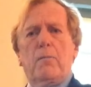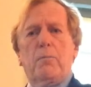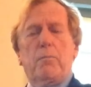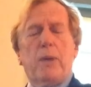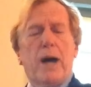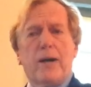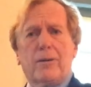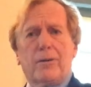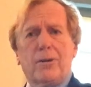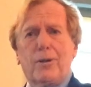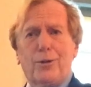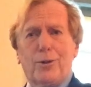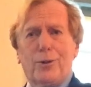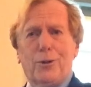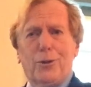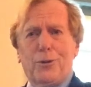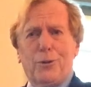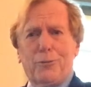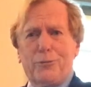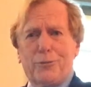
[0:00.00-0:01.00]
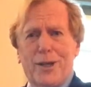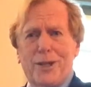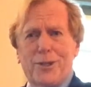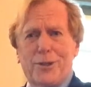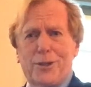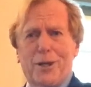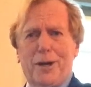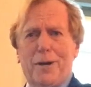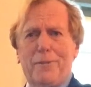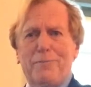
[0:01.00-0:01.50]
barrel or
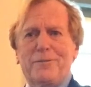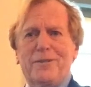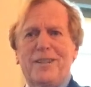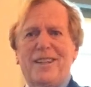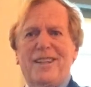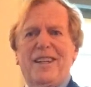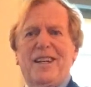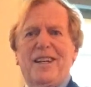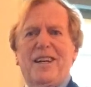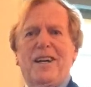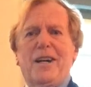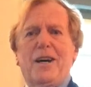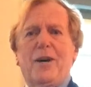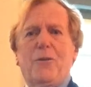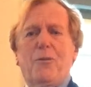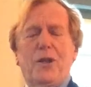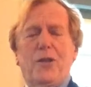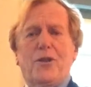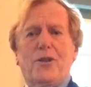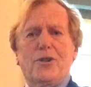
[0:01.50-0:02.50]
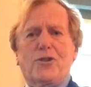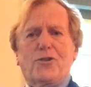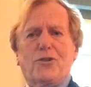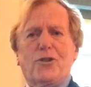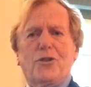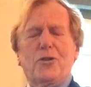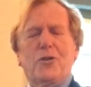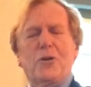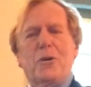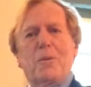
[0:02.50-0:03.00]
French cuff, uh, with your
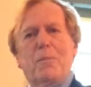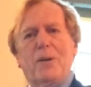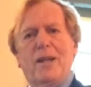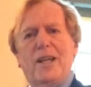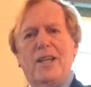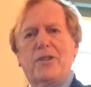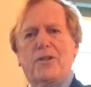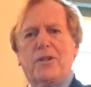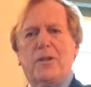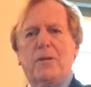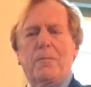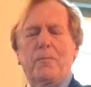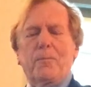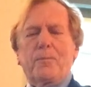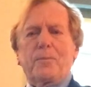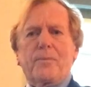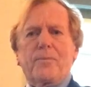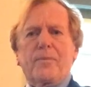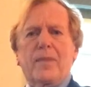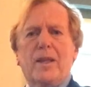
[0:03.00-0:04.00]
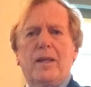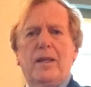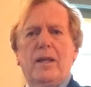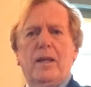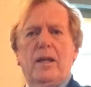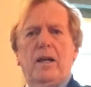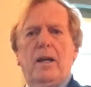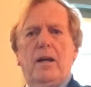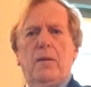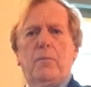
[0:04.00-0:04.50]
suit or blazer.
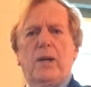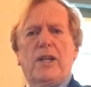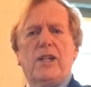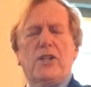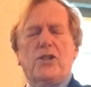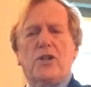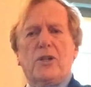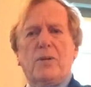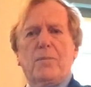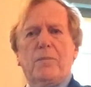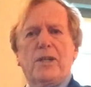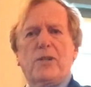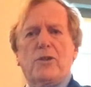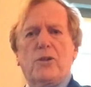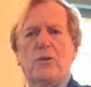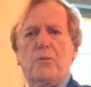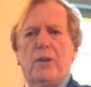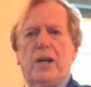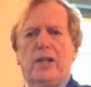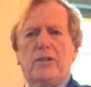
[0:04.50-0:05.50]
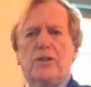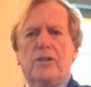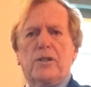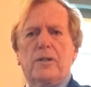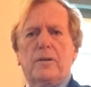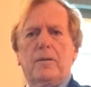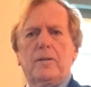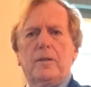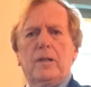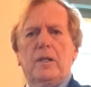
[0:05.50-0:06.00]
But it shouldn't be too much.
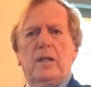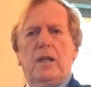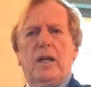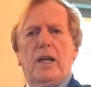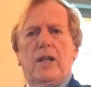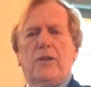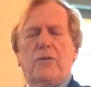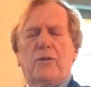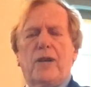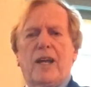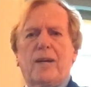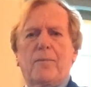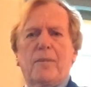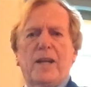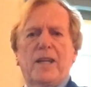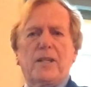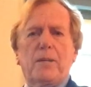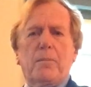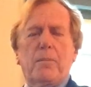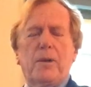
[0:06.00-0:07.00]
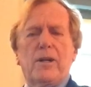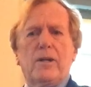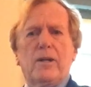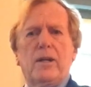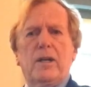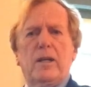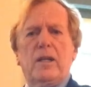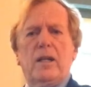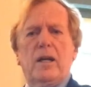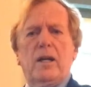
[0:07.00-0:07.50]
And the recommended
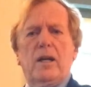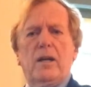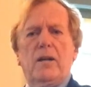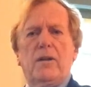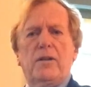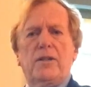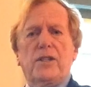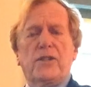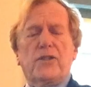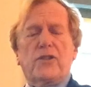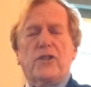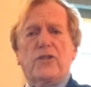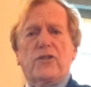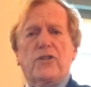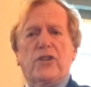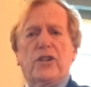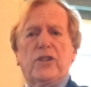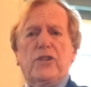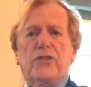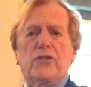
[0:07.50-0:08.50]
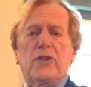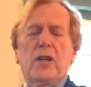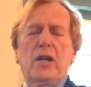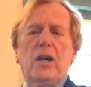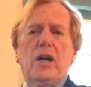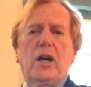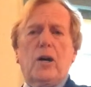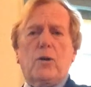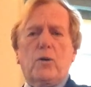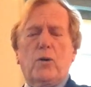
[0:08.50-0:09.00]
period uh, distance is
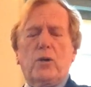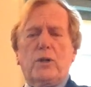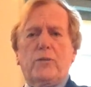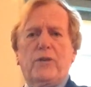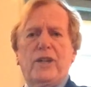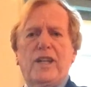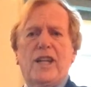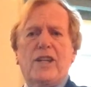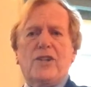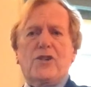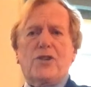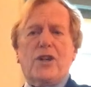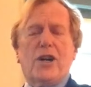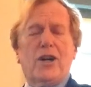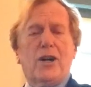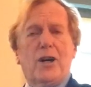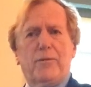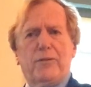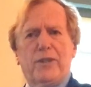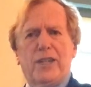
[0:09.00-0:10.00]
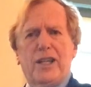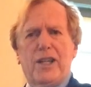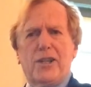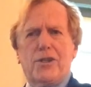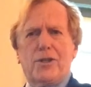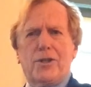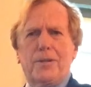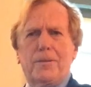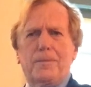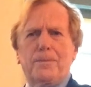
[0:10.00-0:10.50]
a quarter of an inch to half an
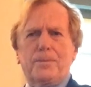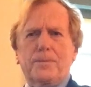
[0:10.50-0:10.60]
inch.